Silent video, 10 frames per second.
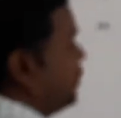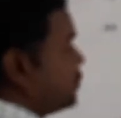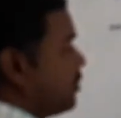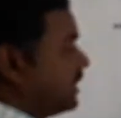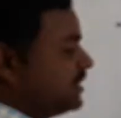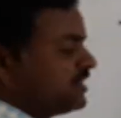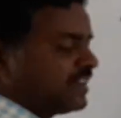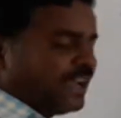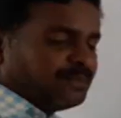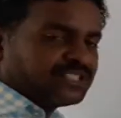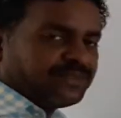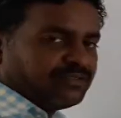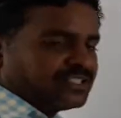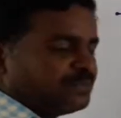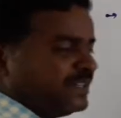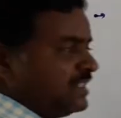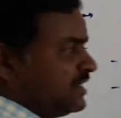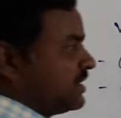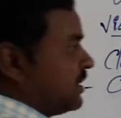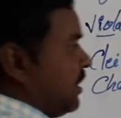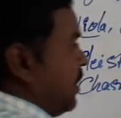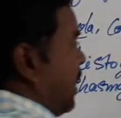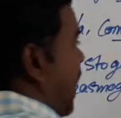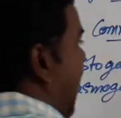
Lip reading: So clistogamous flowers means